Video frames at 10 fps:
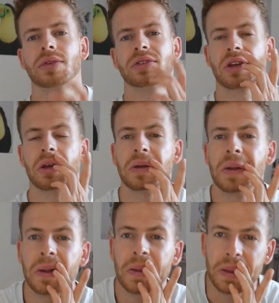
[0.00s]
So
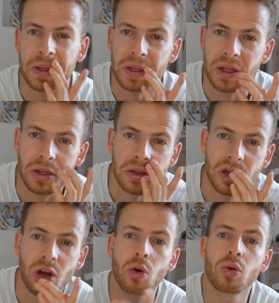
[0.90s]
the, the
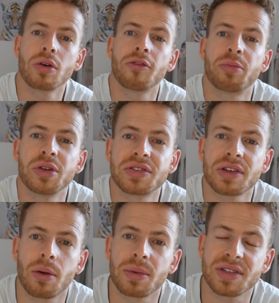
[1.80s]
goal of
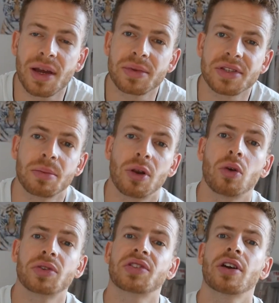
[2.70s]
boosting our metabolism
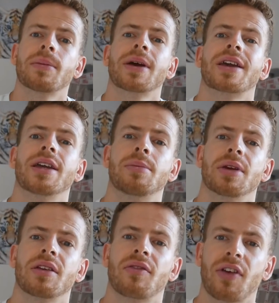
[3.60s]
long term and
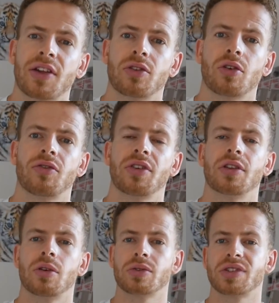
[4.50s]
keeping fat off in
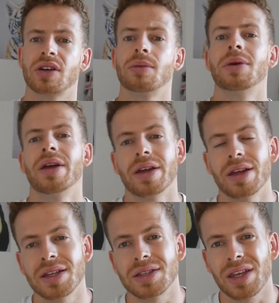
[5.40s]
the long term
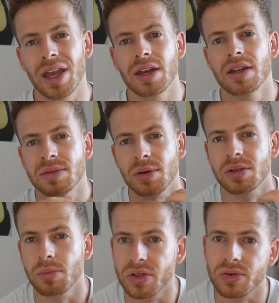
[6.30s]
is gaining as
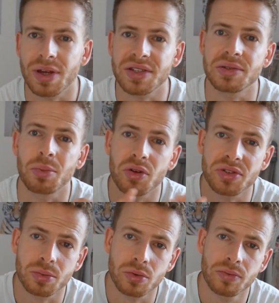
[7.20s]
much muscle mass as
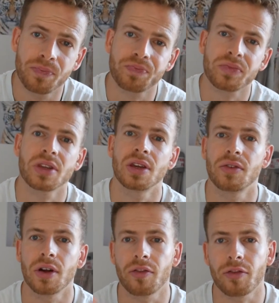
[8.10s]
possible
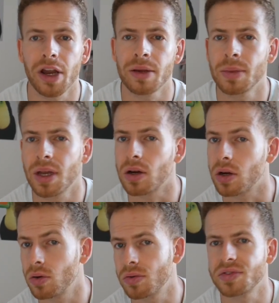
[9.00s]
given our frame and our
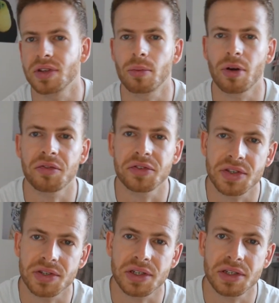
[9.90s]
goals and our
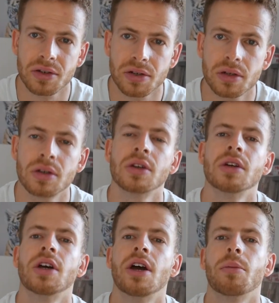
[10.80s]
preferences, etc.
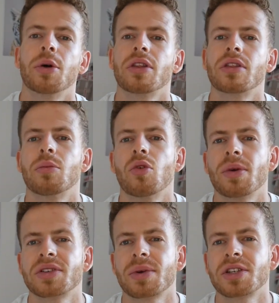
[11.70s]
But the more
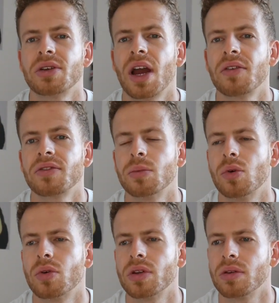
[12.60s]
muscle mass you have, the
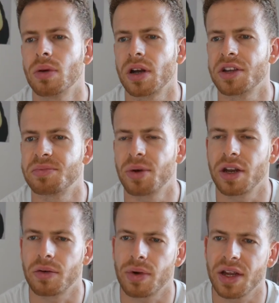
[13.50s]
more you are going to
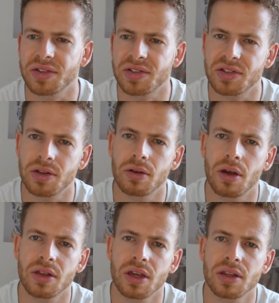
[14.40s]
burn at rest. So I
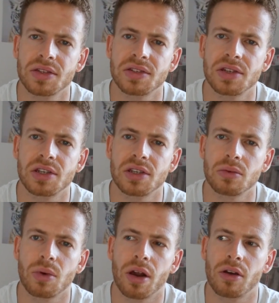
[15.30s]
think this is an
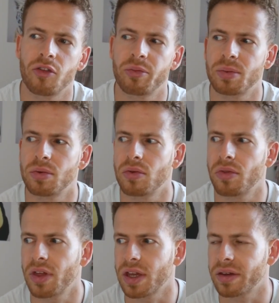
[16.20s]
issue where a lot of people
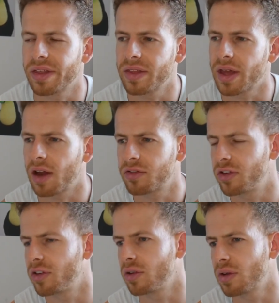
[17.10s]
think that they have
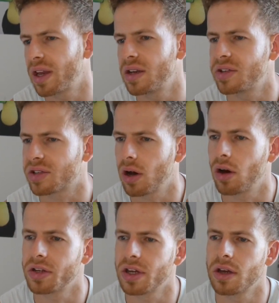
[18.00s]
to do endless
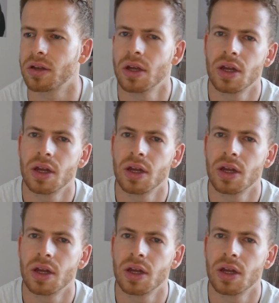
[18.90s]
cardio.